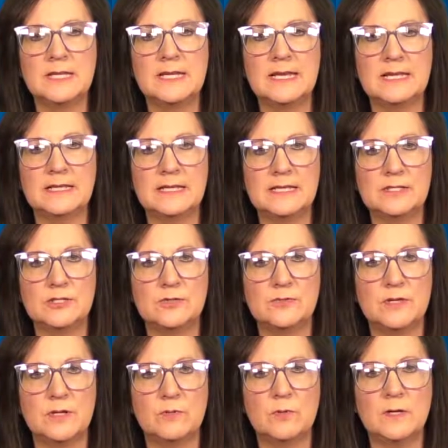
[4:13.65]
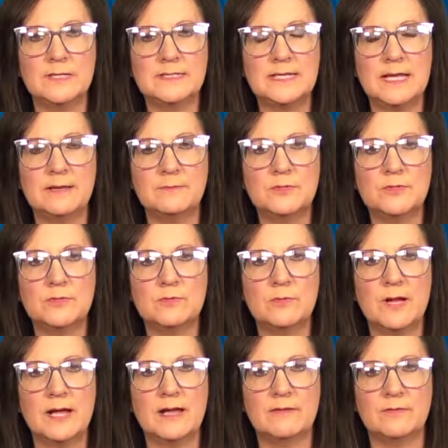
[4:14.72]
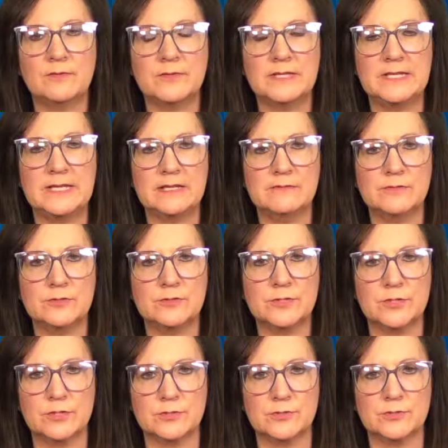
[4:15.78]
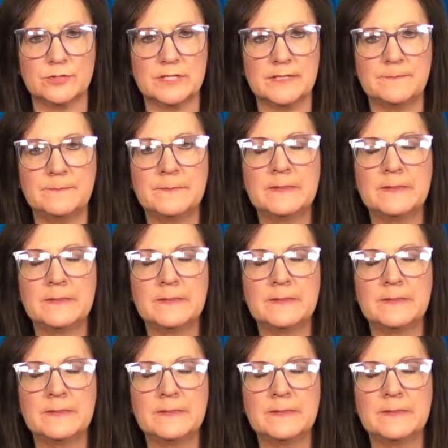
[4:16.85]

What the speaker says: and let you know what time to arrive on the day of your surgery.